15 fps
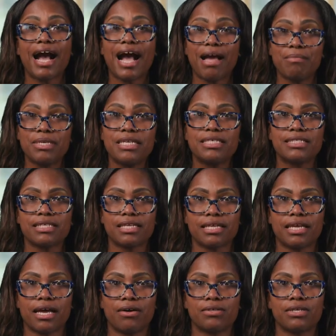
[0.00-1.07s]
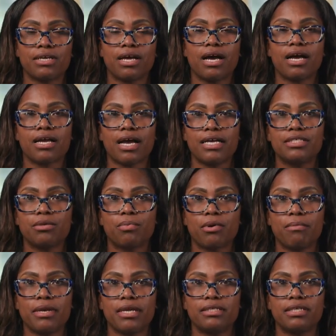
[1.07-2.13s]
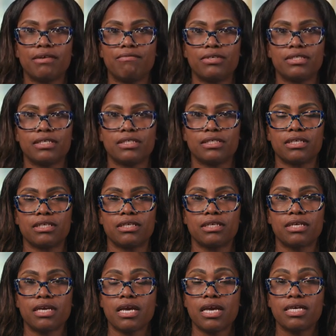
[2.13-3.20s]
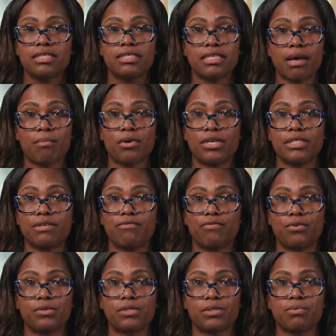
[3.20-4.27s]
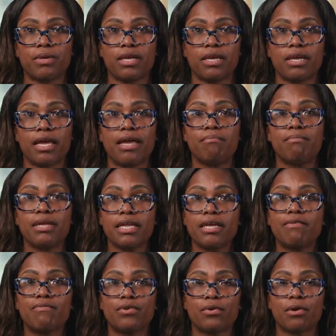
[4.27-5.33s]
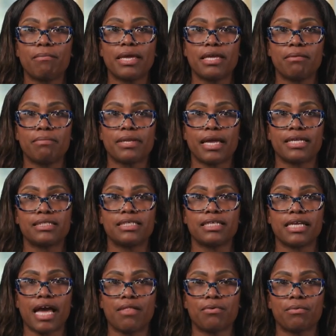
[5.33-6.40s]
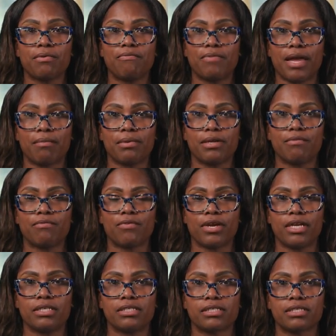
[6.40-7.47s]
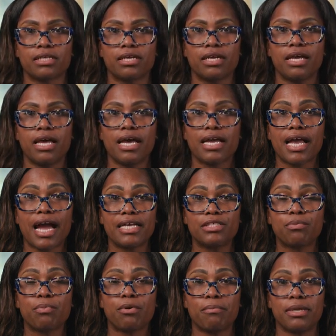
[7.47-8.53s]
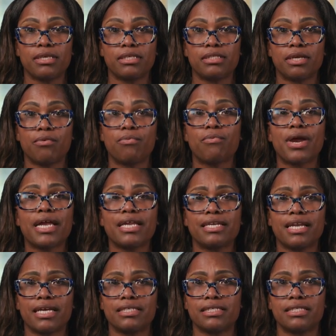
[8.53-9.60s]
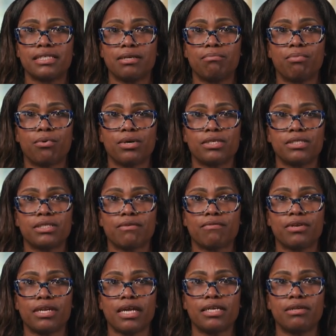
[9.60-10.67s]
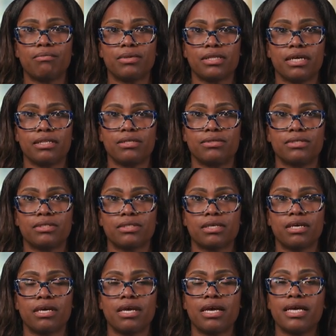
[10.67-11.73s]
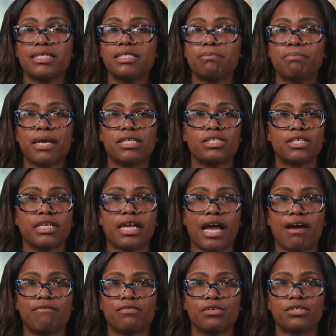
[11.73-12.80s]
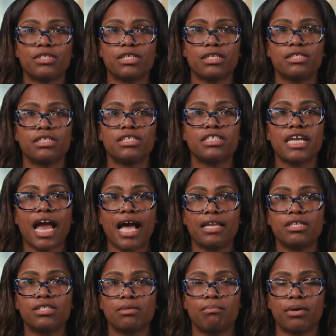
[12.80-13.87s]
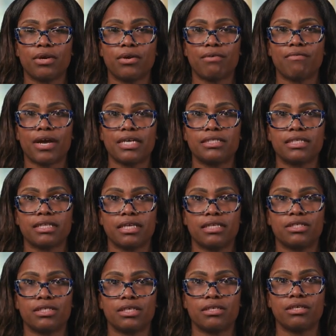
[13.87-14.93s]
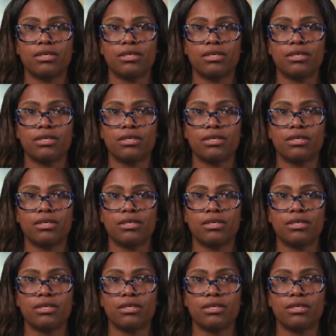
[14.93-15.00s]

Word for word: I'm Anissa LaCount, a Kaiser Permanente physician. Summer is in full swing, and many of you are making plans to gather with family and friends. Kaiser Permanente recognizes the importance of connecting with others, especially after such a challenging period of isolation.